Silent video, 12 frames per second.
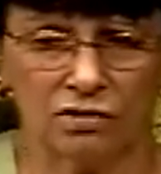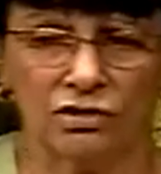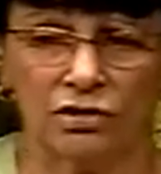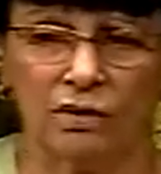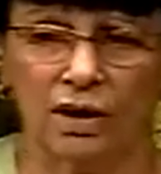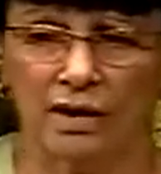
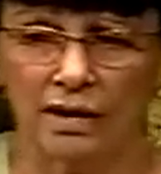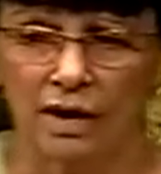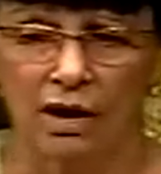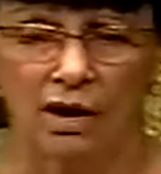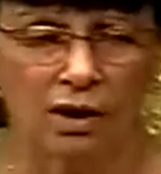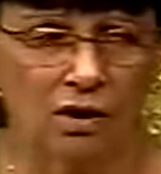So I
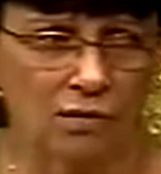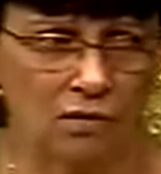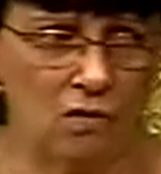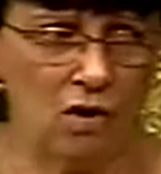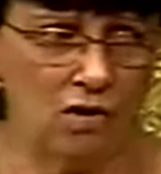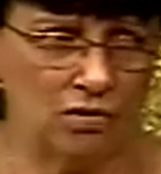
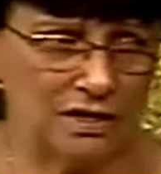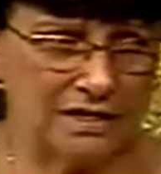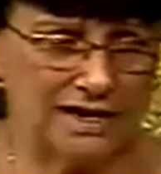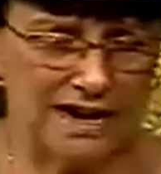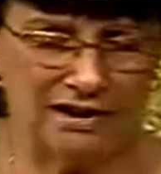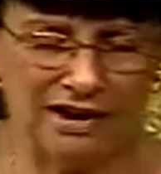walled it
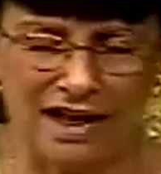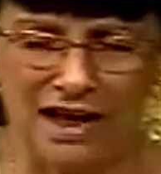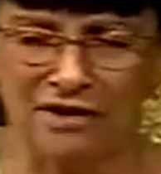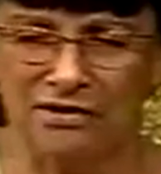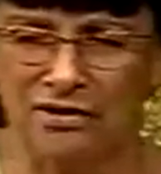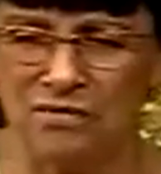down. I
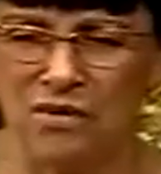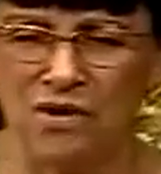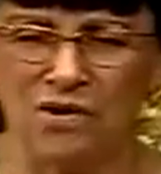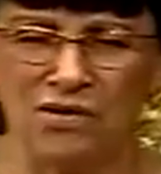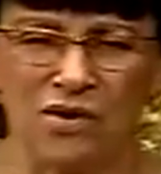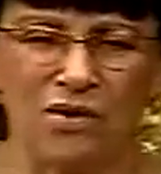held the
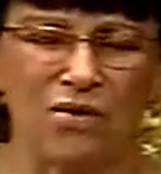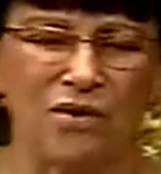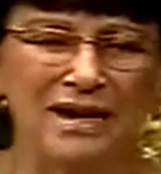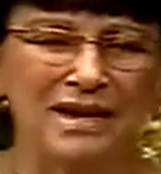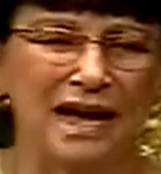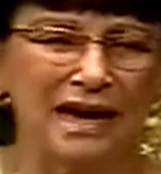wall the whole
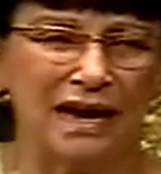way down.